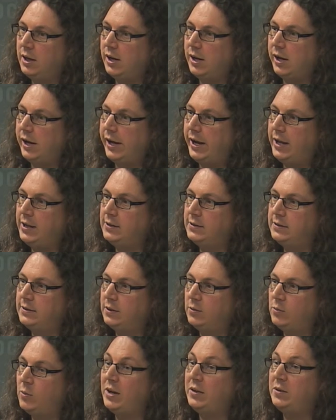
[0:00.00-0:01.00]
and
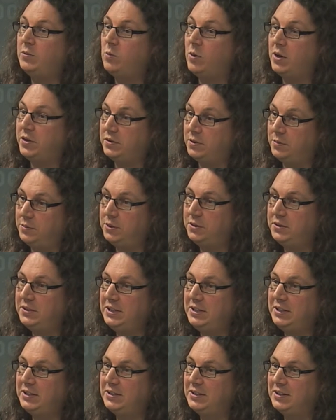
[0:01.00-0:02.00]
what was the
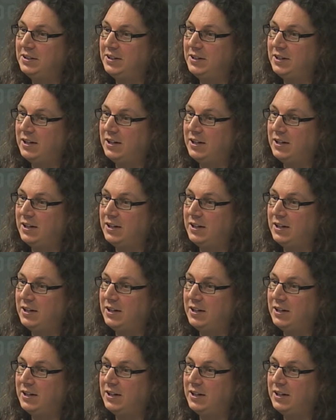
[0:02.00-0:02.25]
music,